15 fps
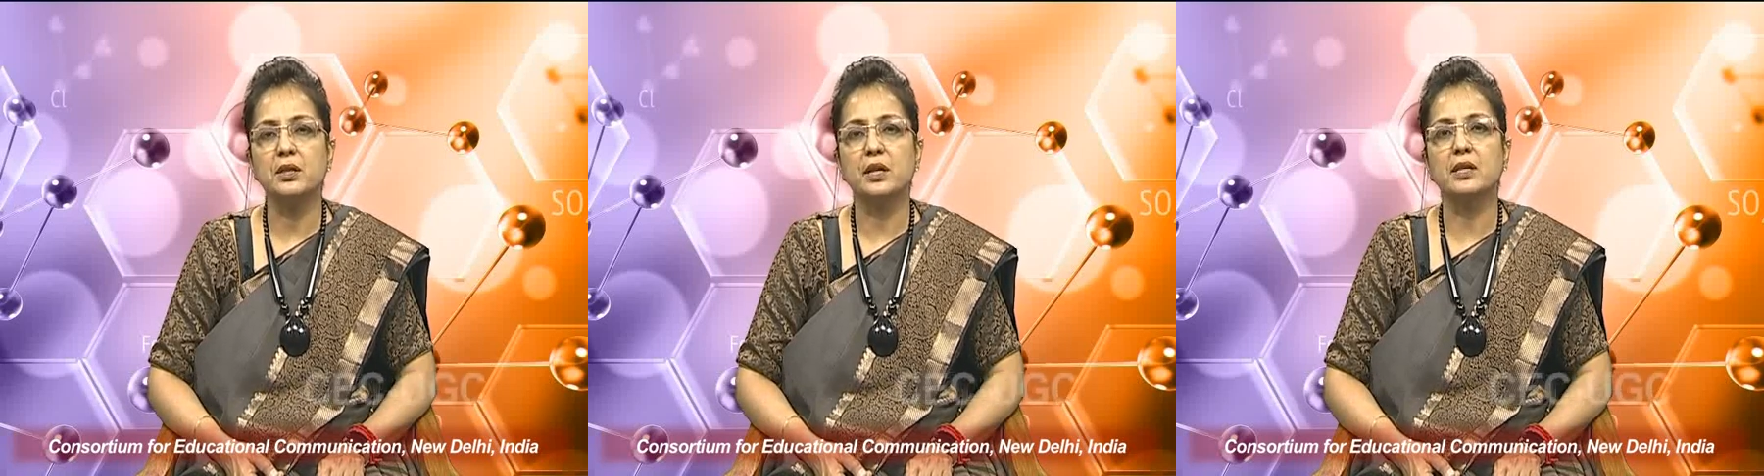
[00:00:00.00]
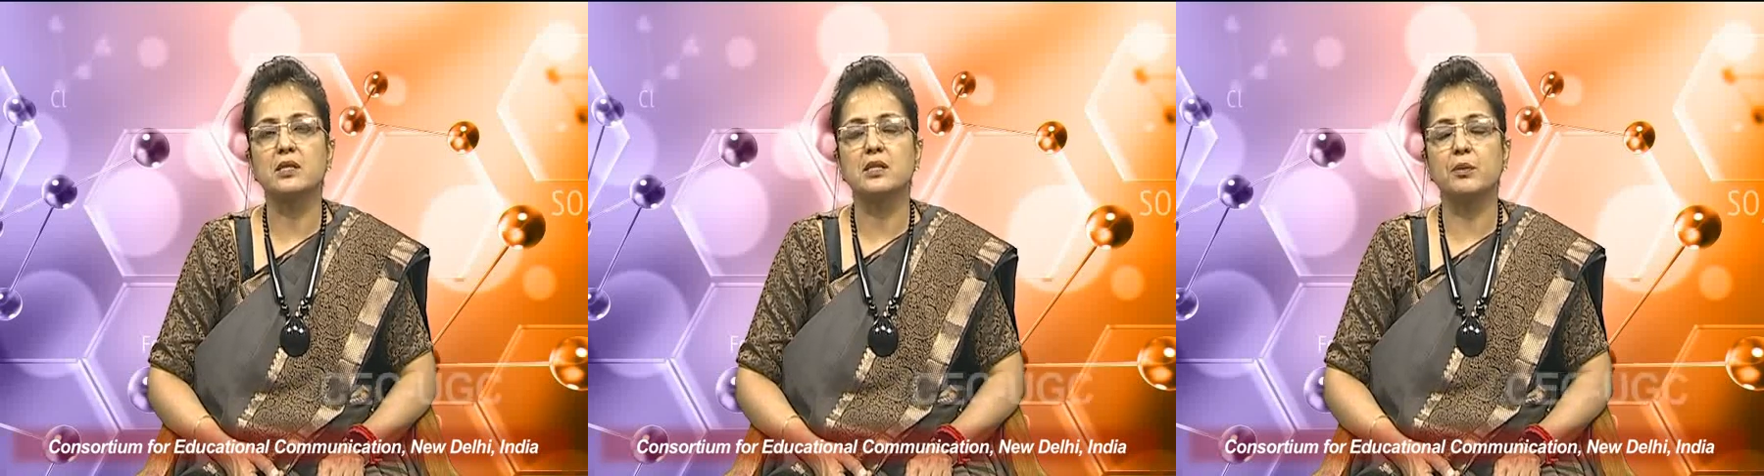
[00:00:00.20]

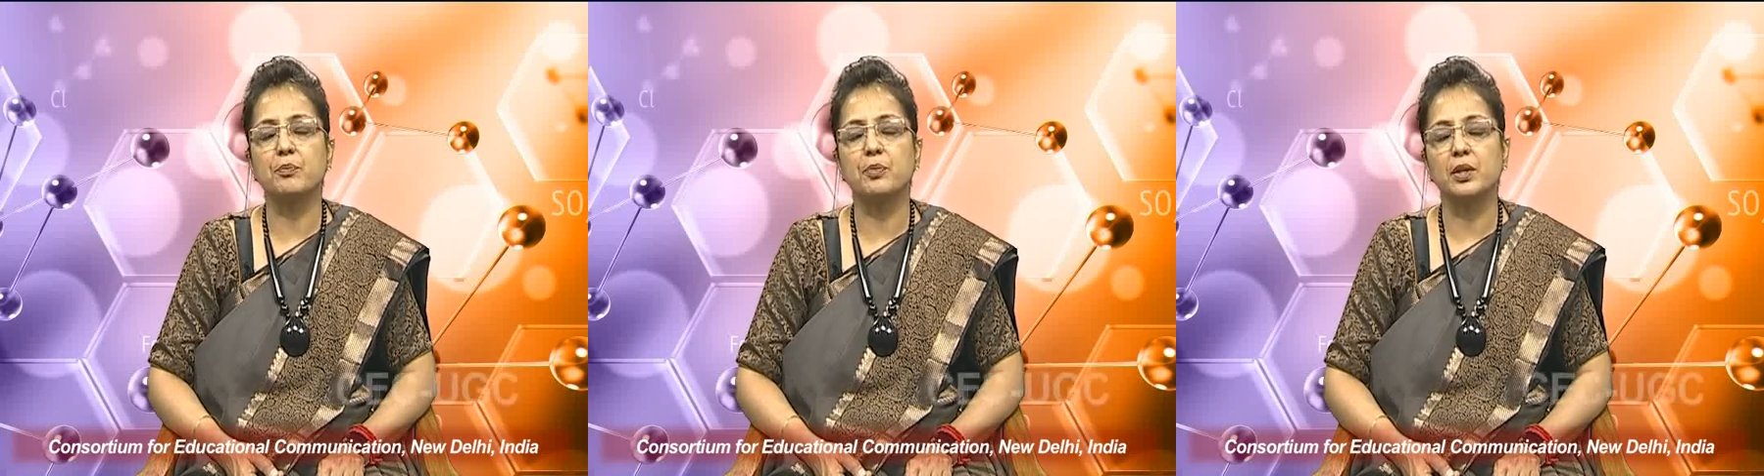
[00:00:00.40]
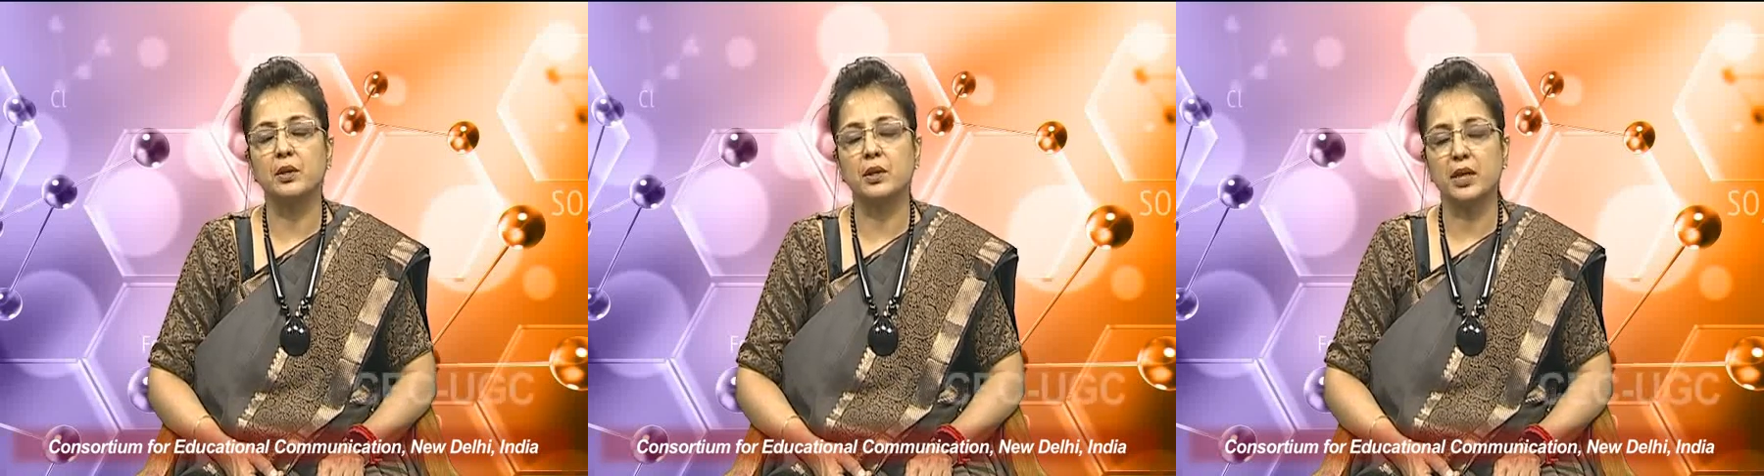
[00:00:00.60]

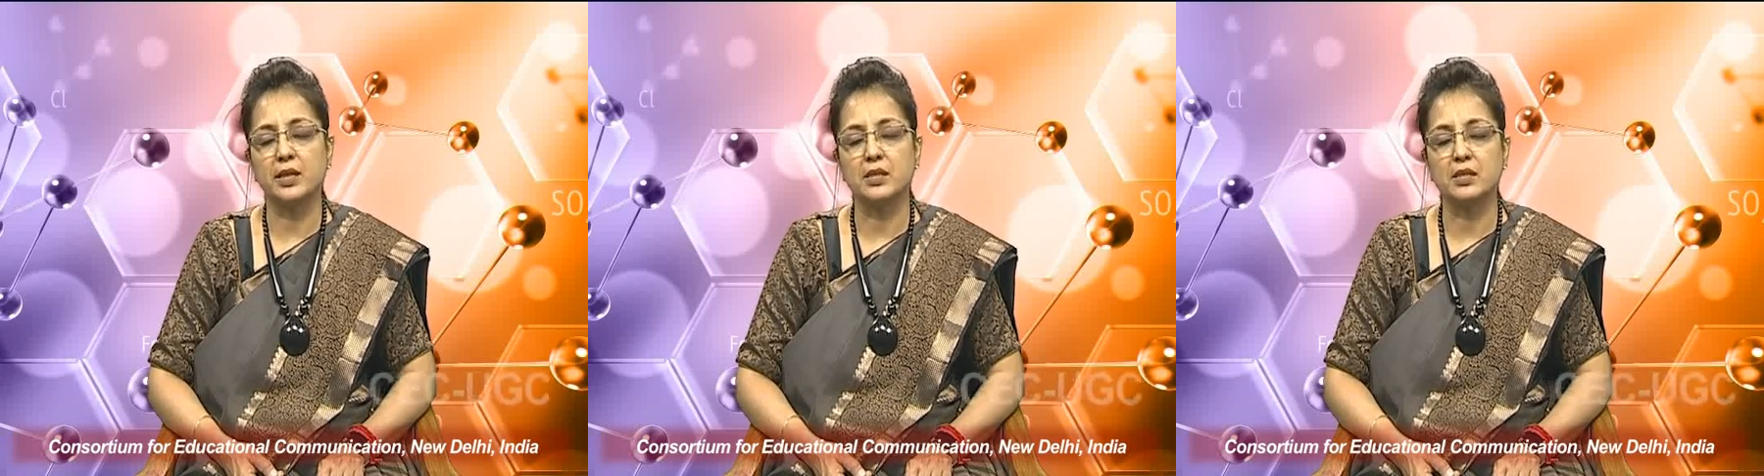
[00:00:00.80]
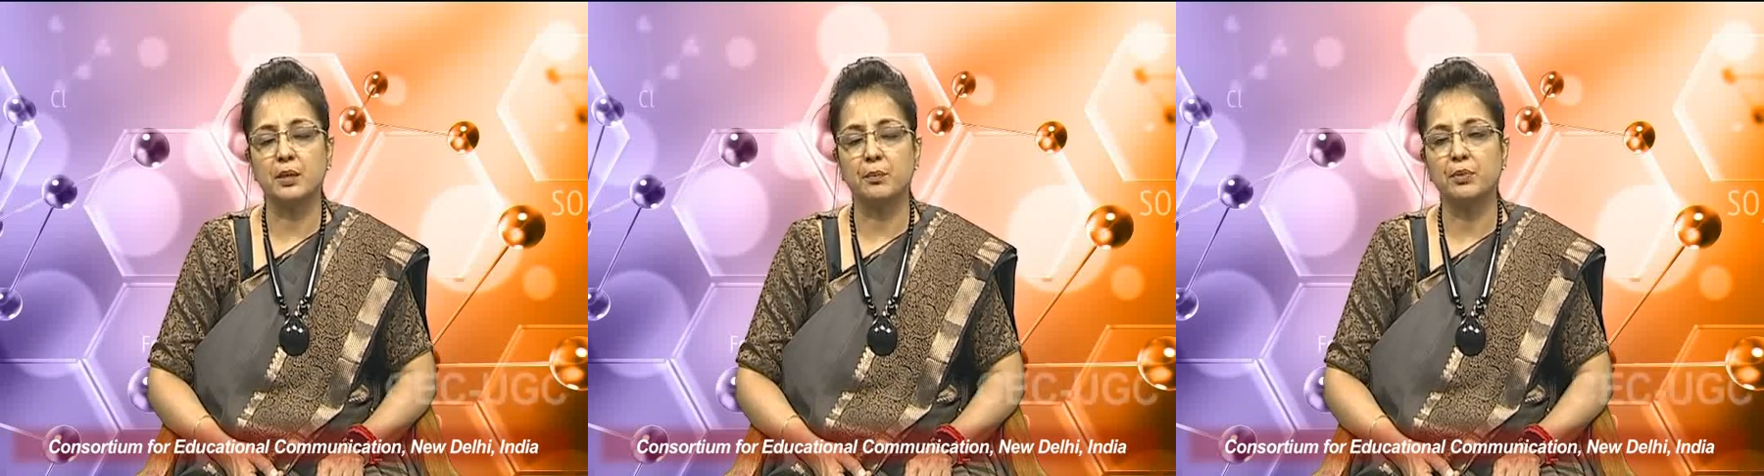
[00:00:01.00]

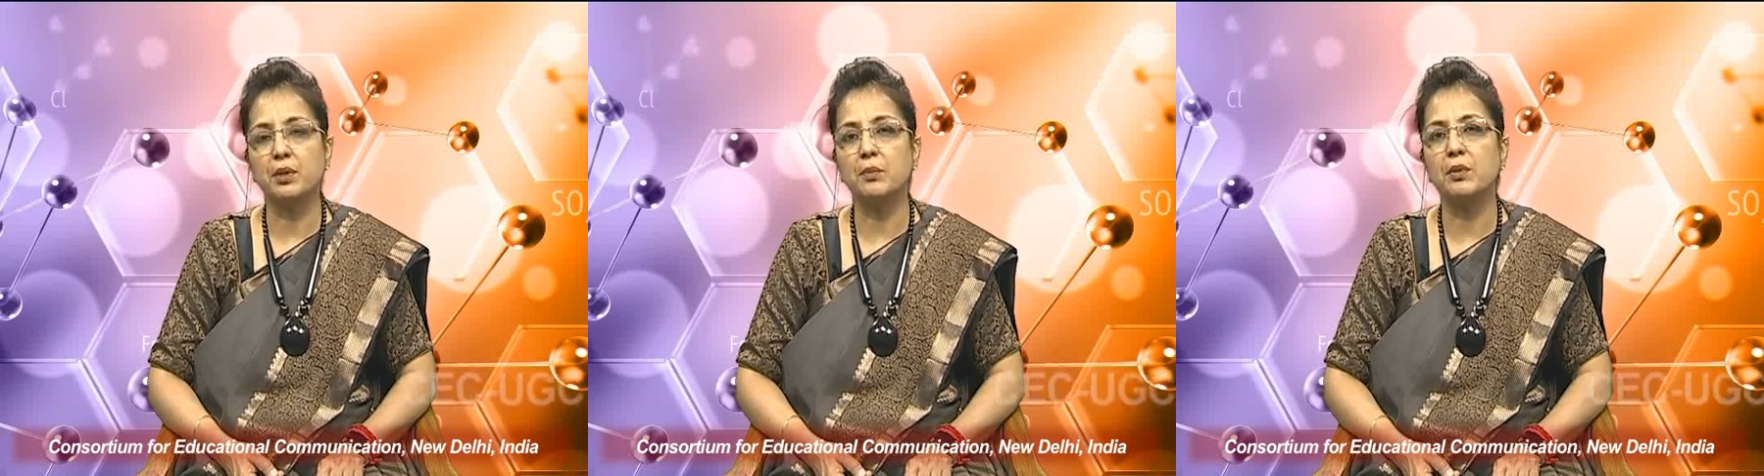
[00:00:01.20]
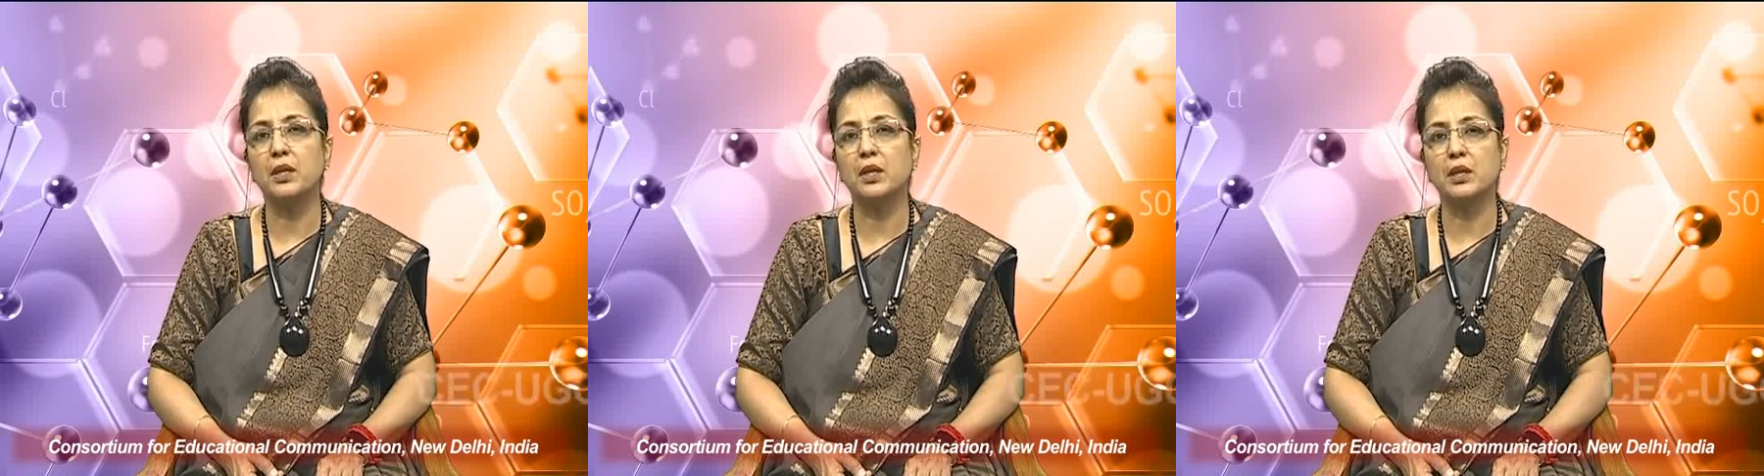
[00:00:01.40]

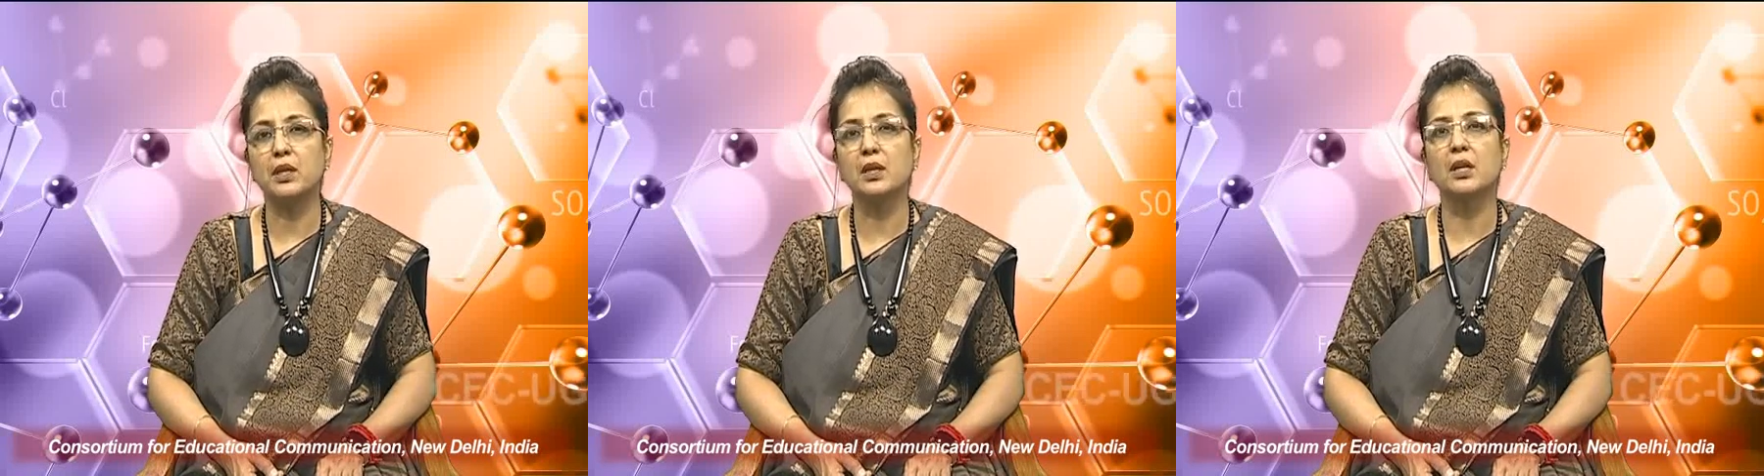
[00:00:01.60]
acceptability